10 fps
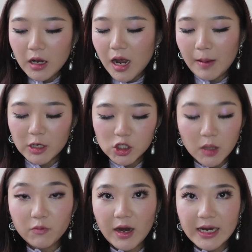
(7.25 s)
I'm going to
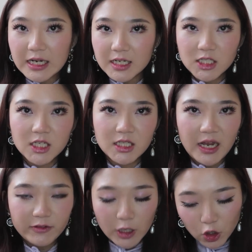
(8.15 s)
jump right in just because I
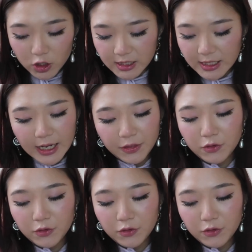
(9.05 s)
have a lot to get